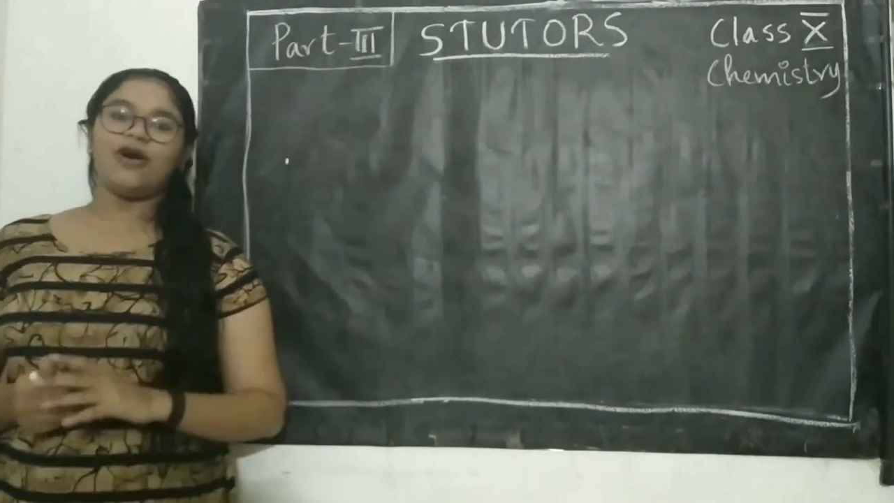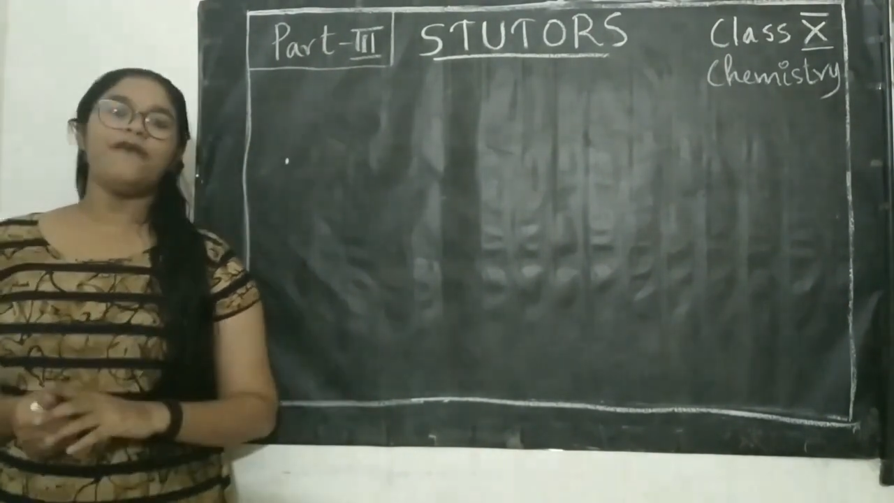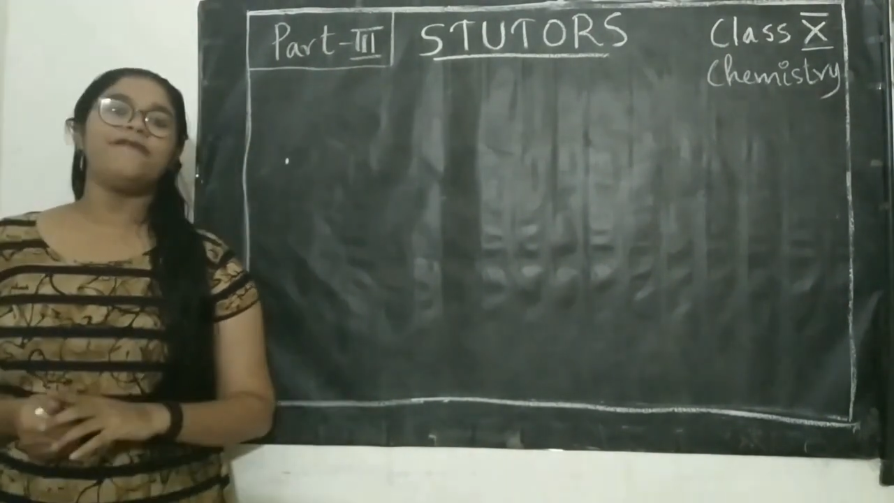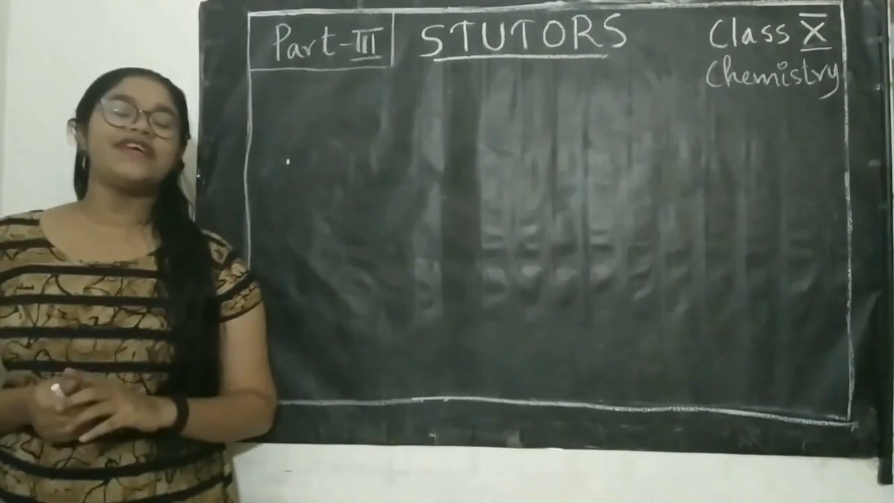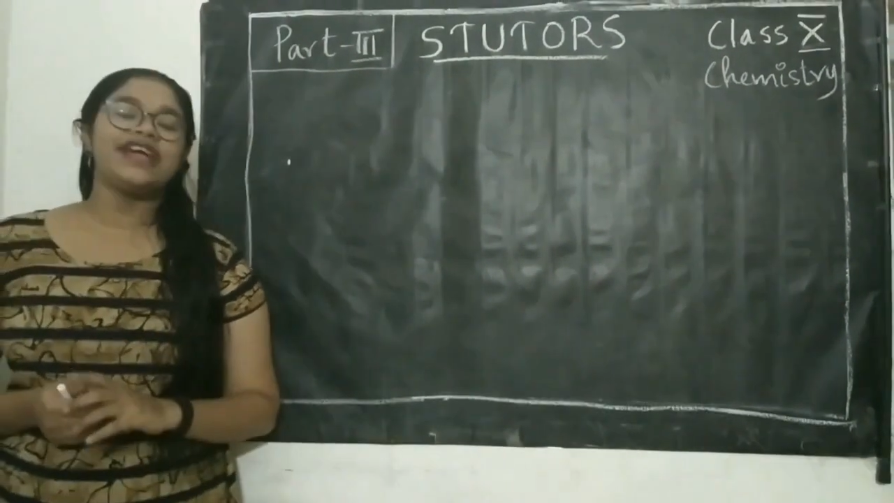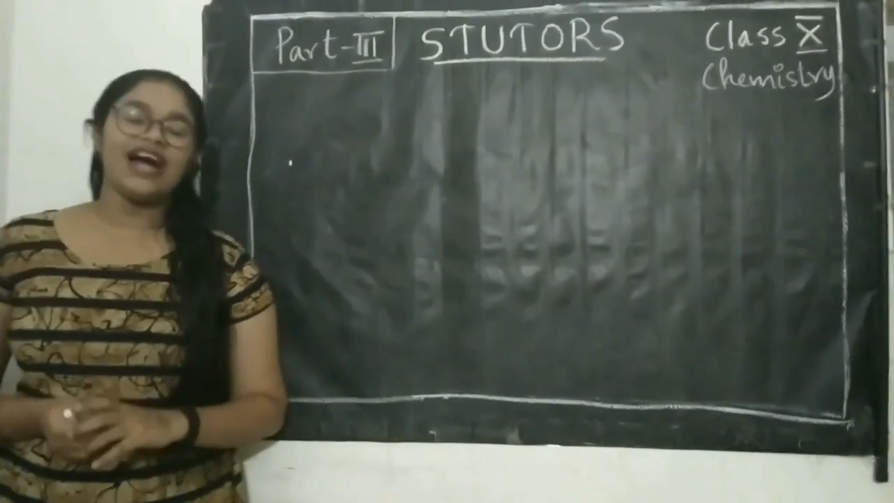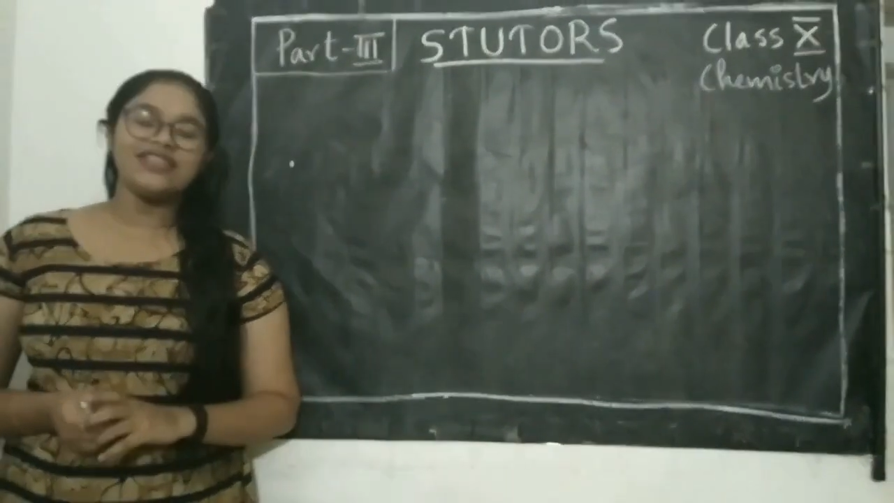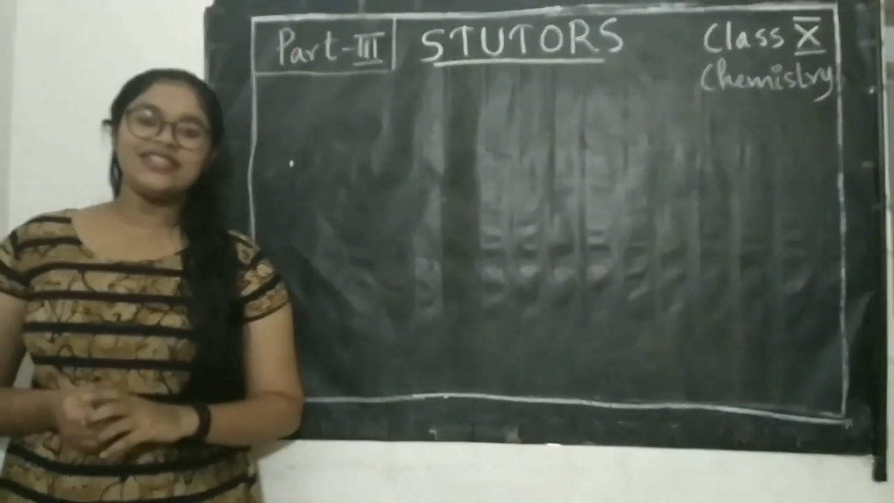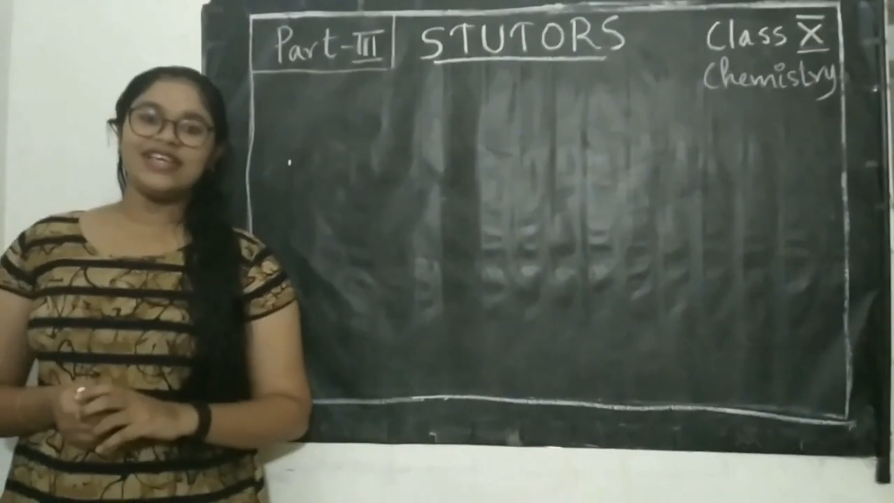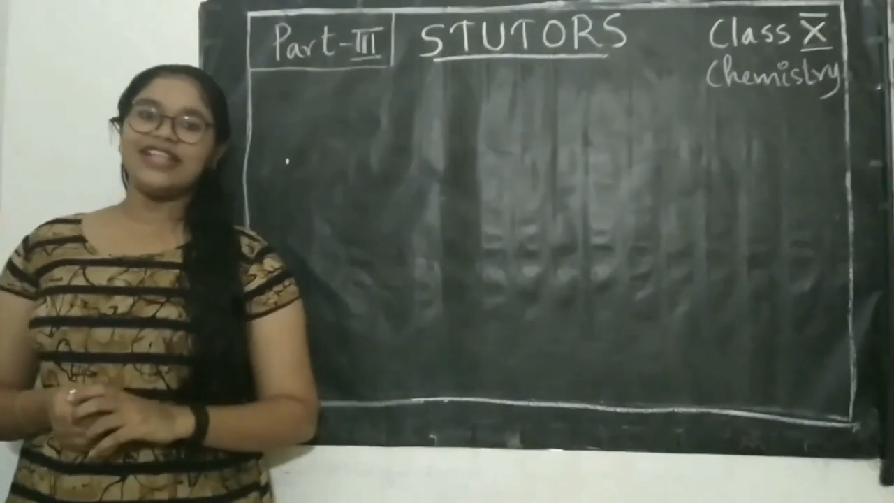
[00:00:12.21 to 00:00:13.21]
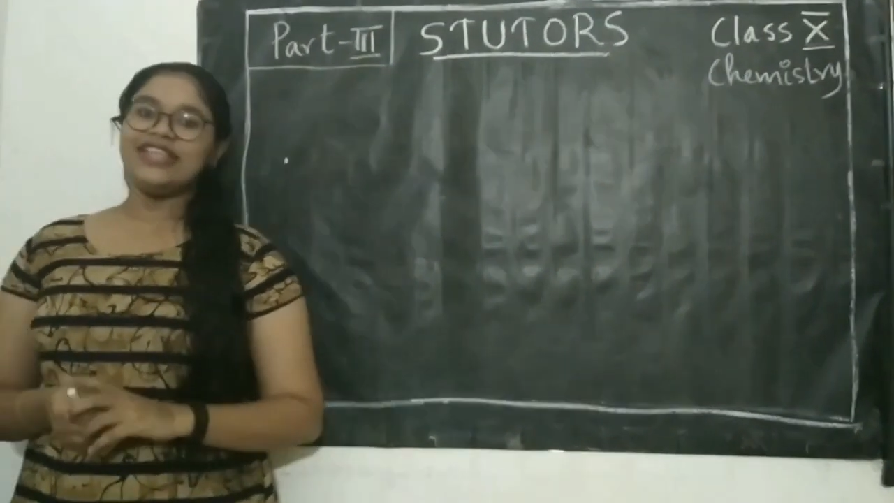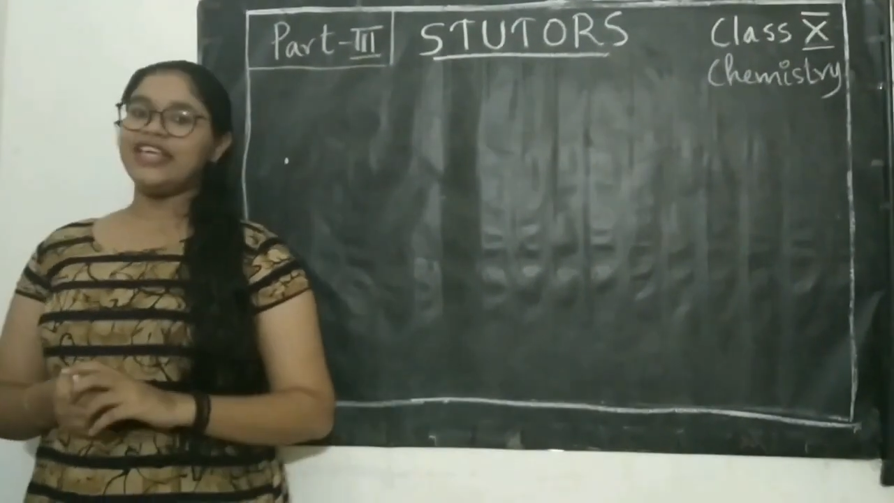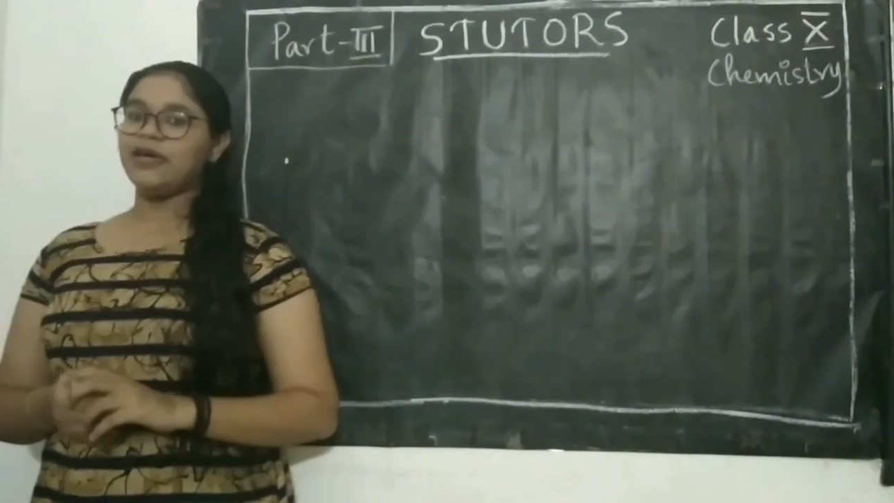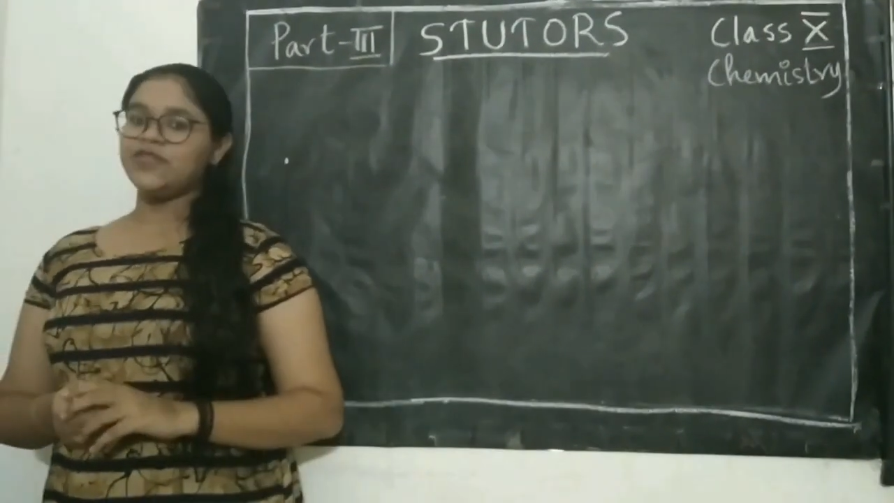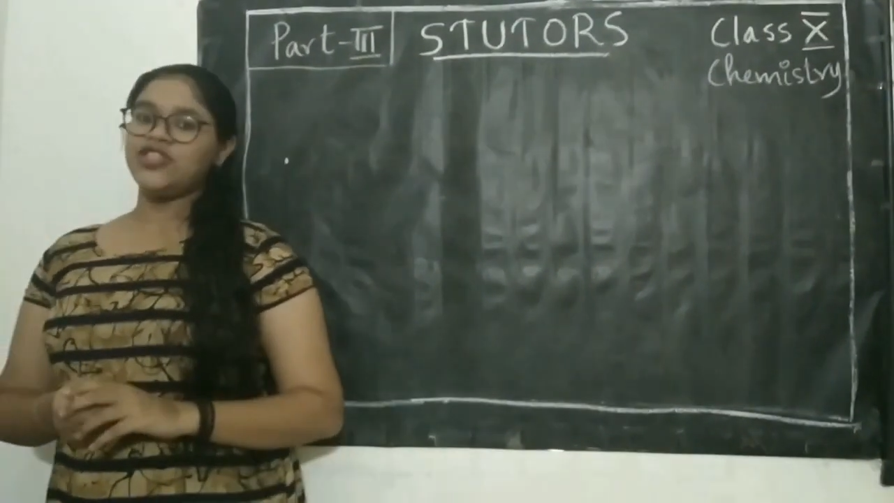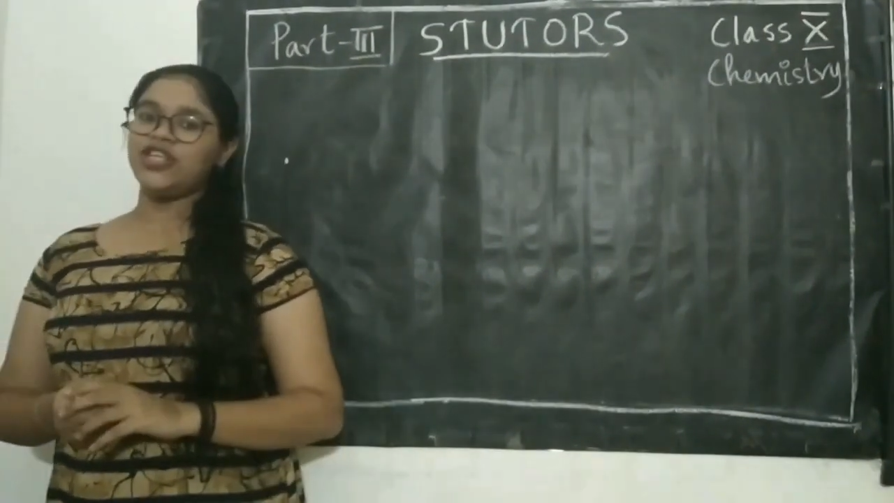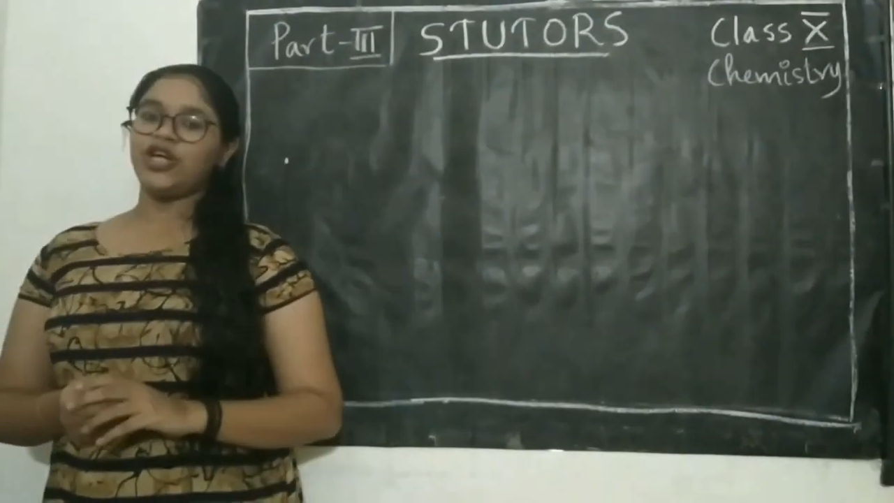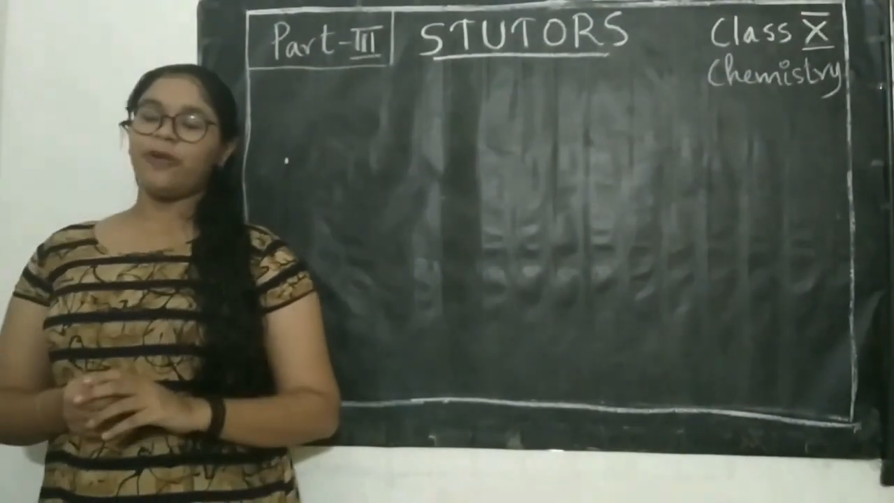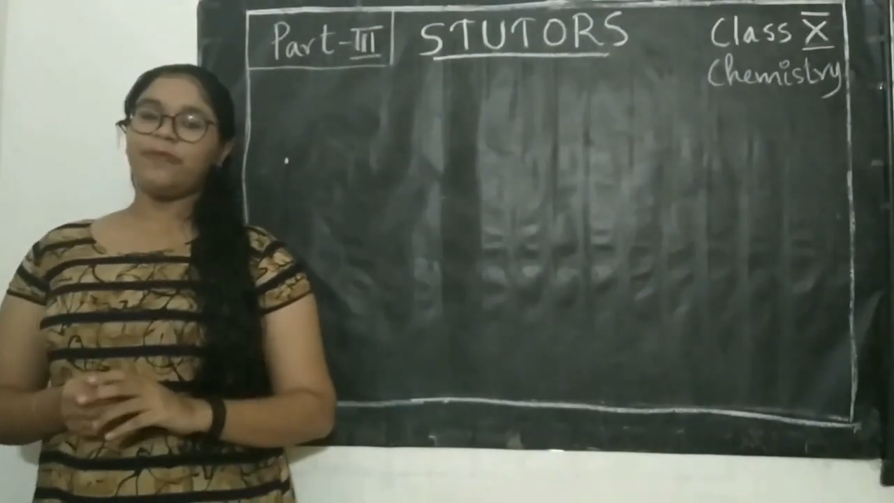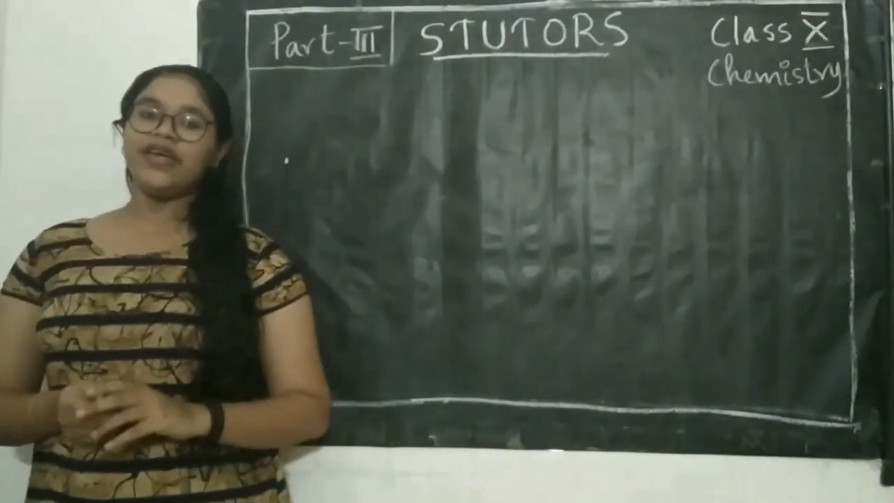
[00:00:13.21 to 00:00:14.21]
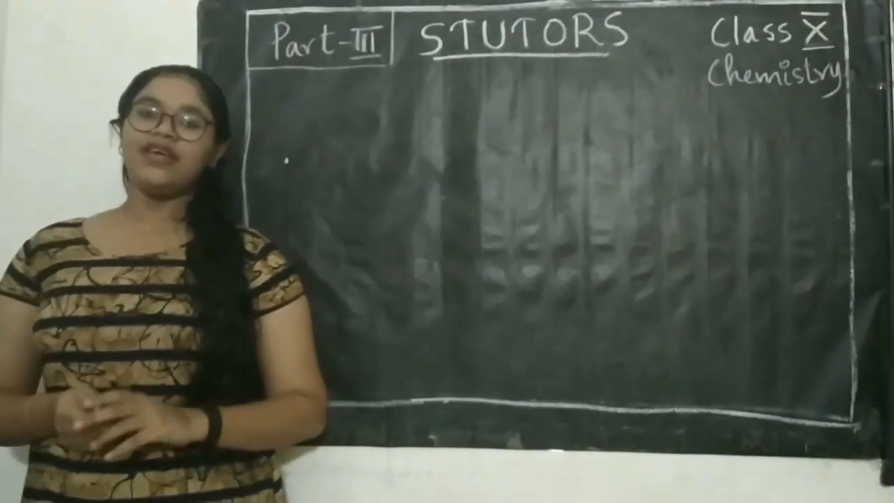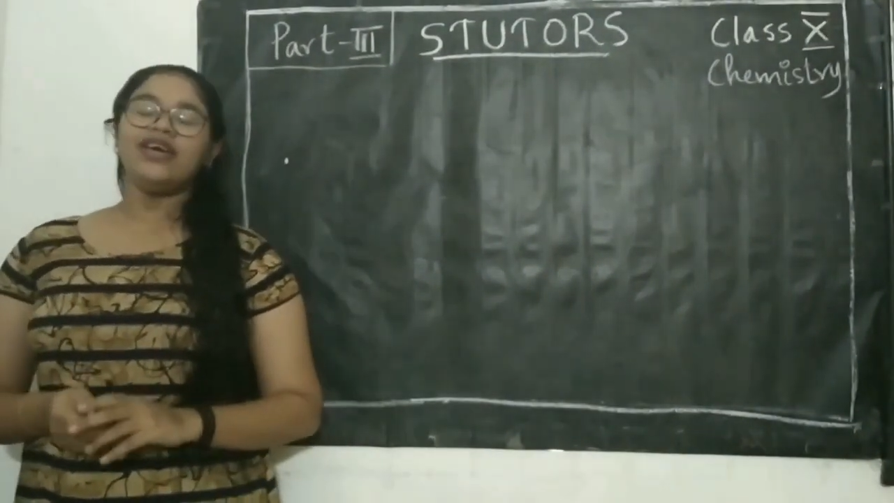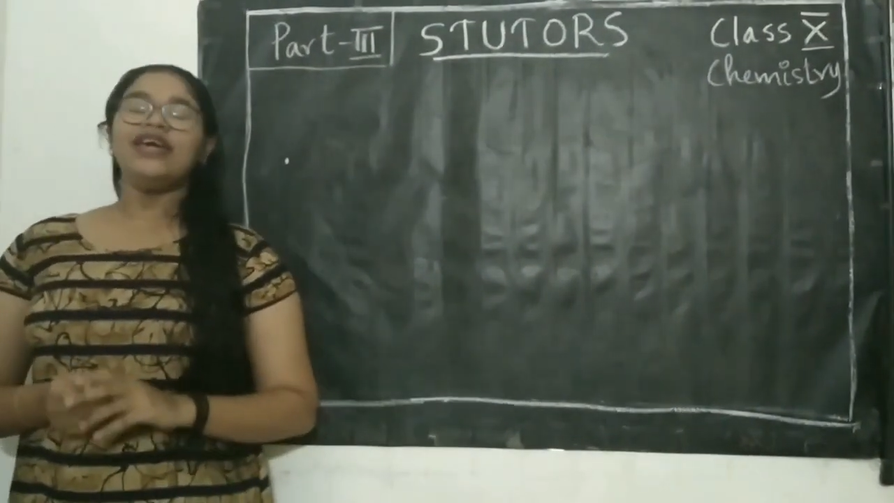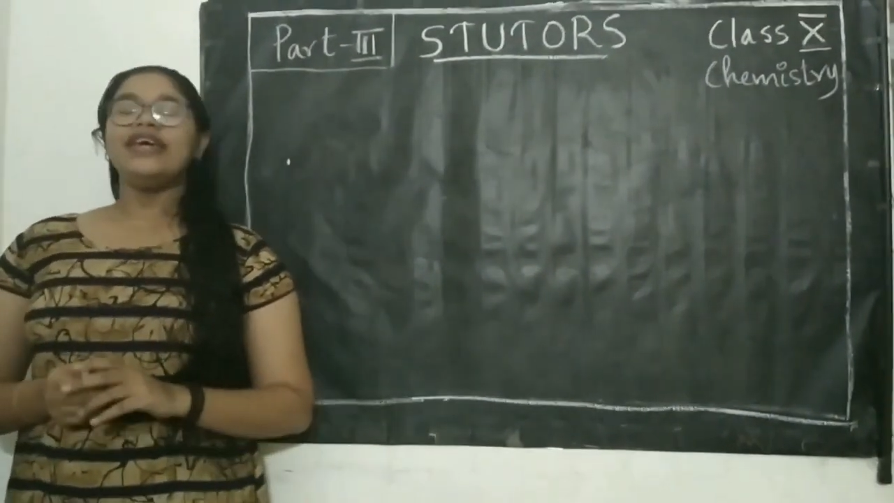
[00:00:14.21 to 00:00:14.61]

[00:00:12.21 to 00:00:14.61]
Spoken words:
of class 10 chemistry topic,